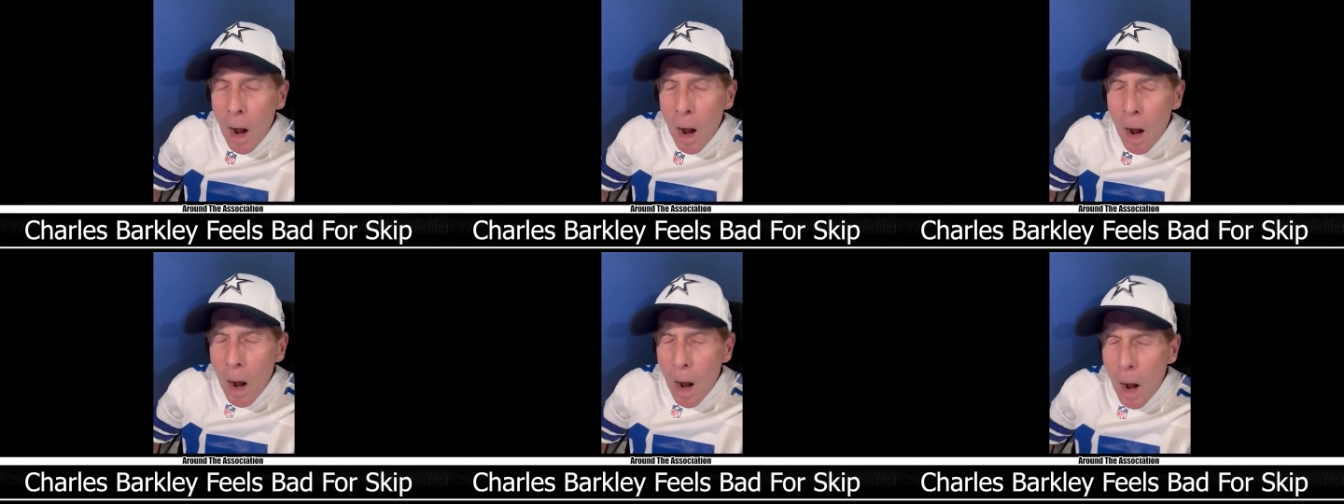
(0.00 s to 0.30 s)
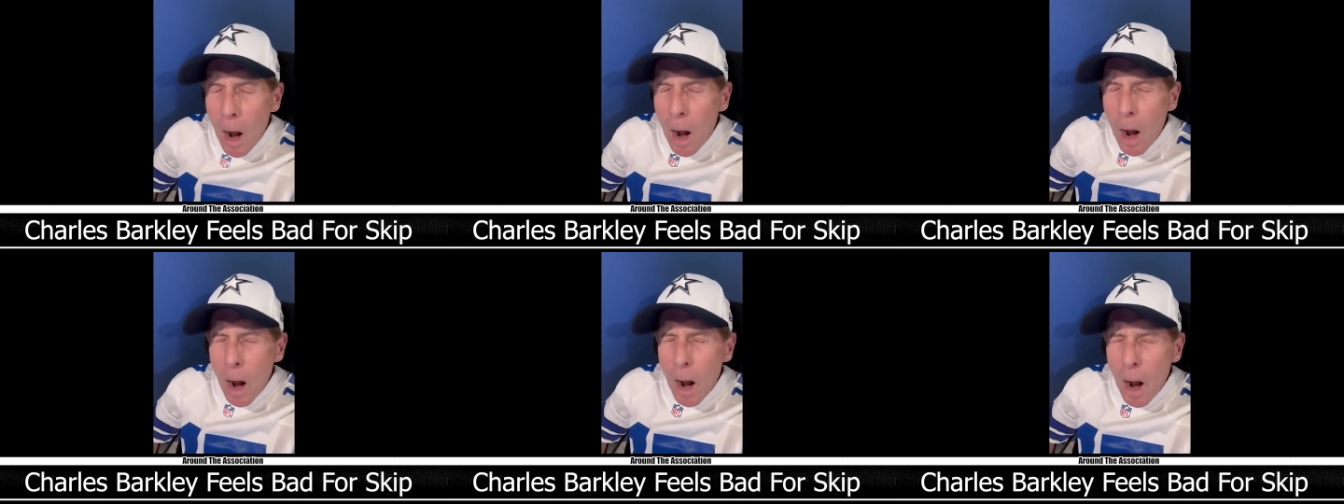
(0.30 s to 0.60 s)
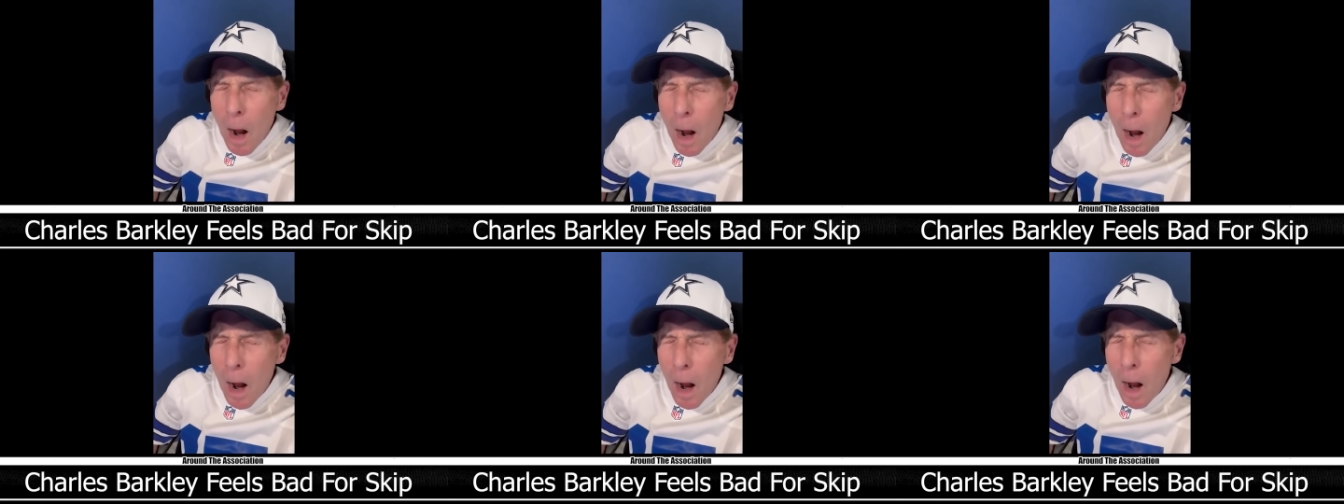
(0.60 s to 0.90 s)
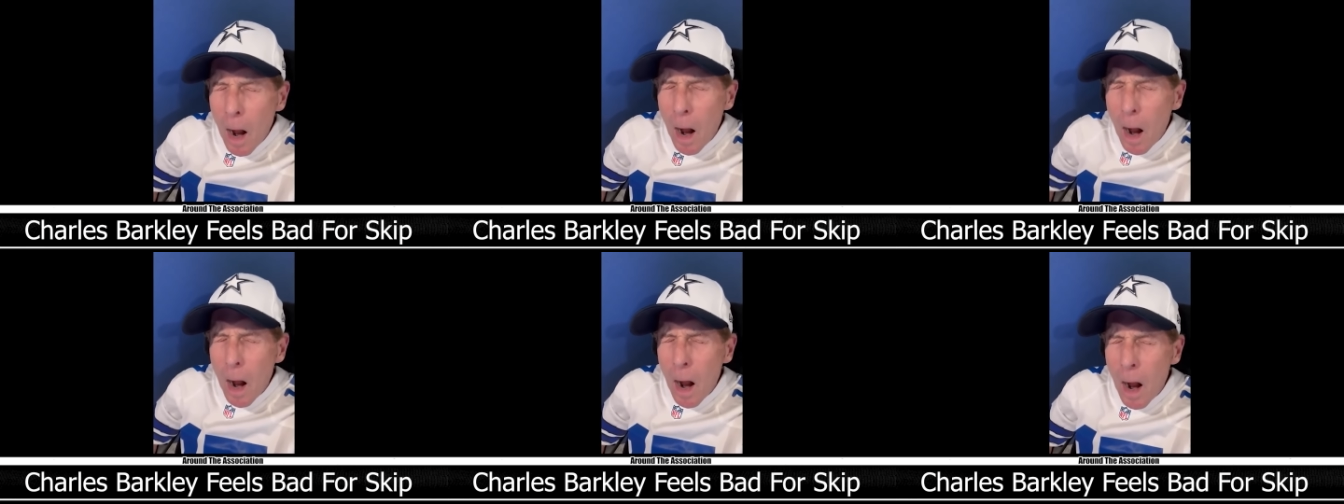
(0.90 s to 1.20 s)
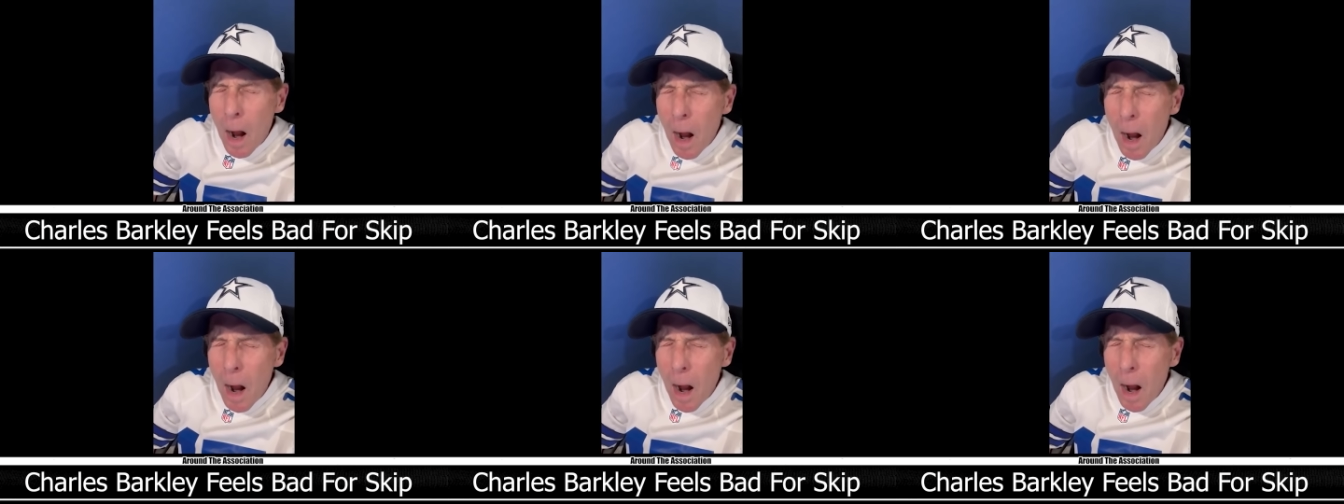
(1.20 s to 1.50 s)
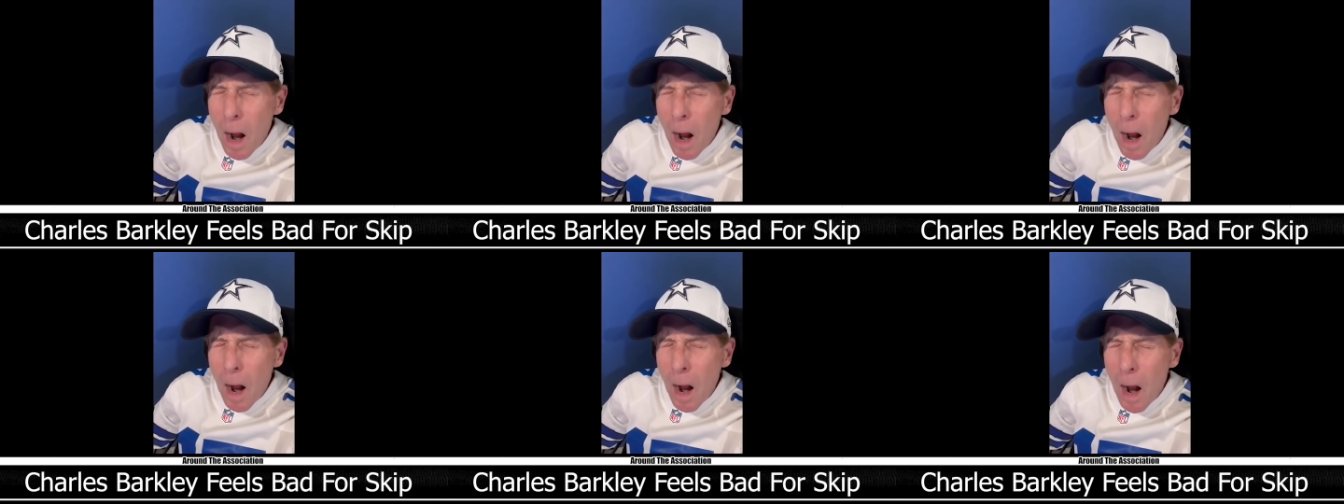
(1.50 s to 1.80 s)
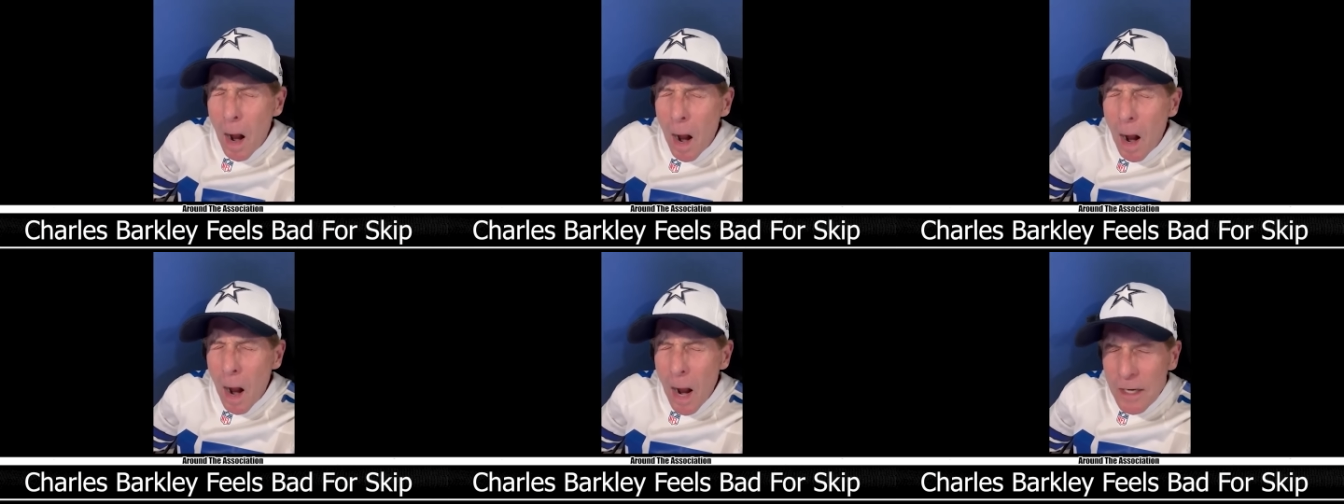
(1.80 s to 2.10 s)
the audience at that point, who was
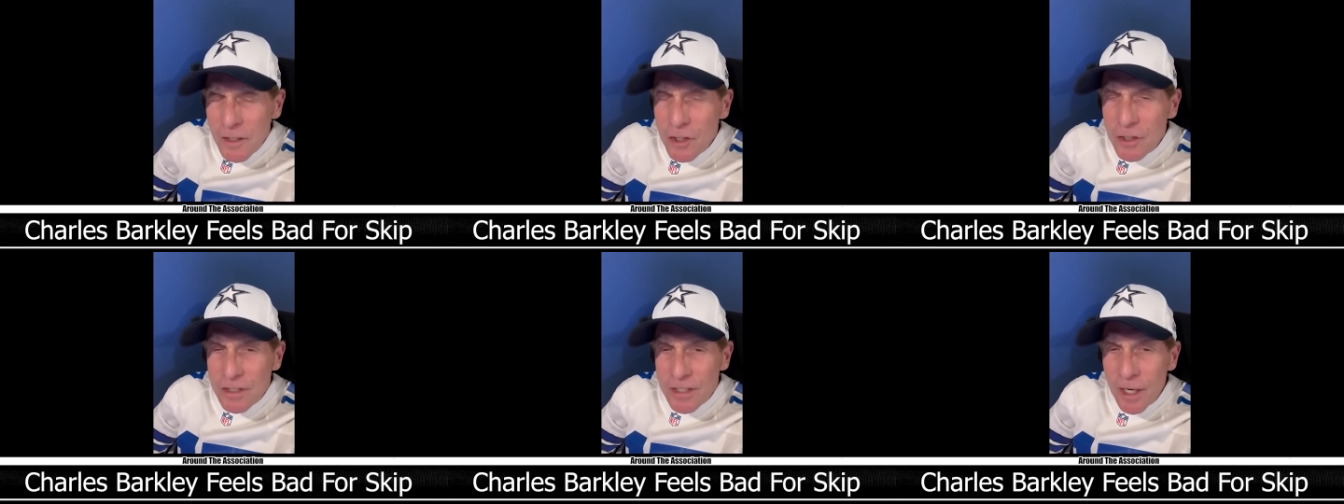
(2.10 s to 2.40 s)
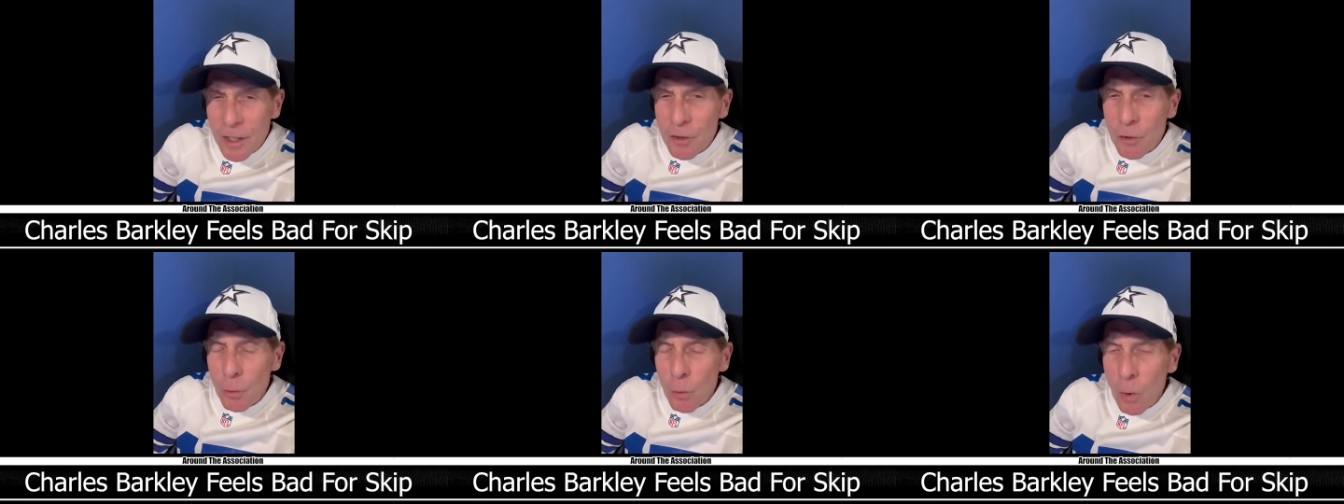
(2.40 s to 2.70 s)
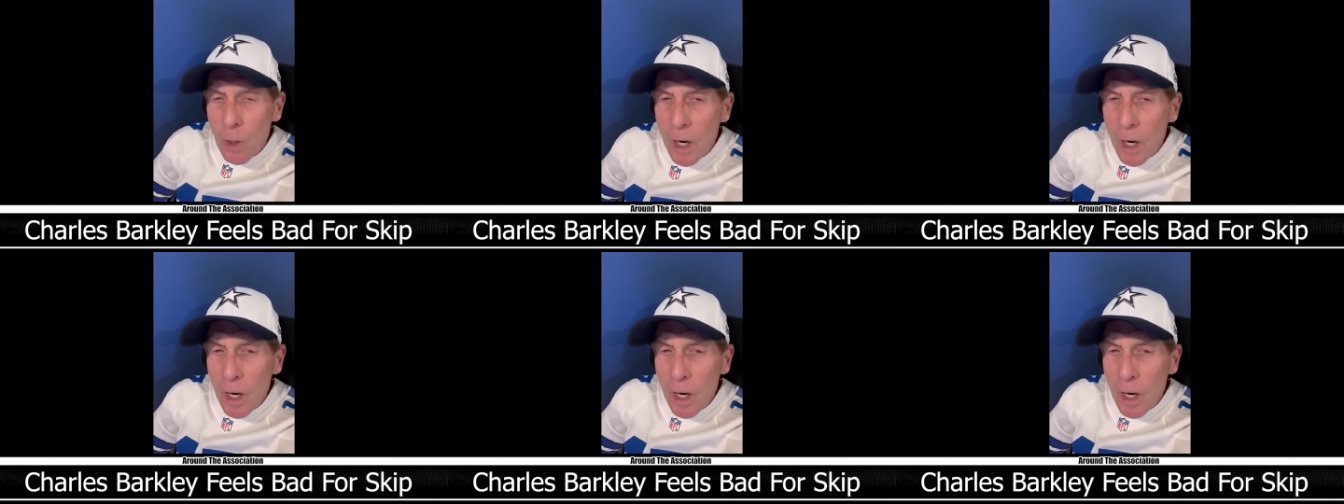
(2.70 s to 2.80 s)
bringing in the audience.